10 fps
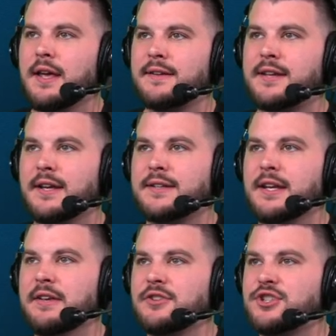As Donte
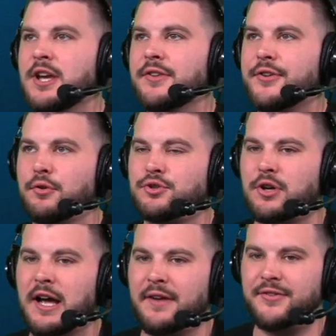DiVincenzo
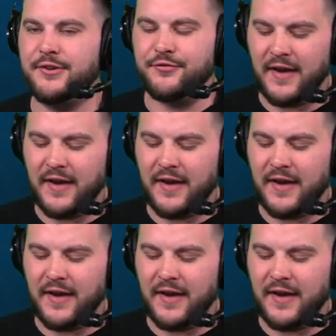drives, he's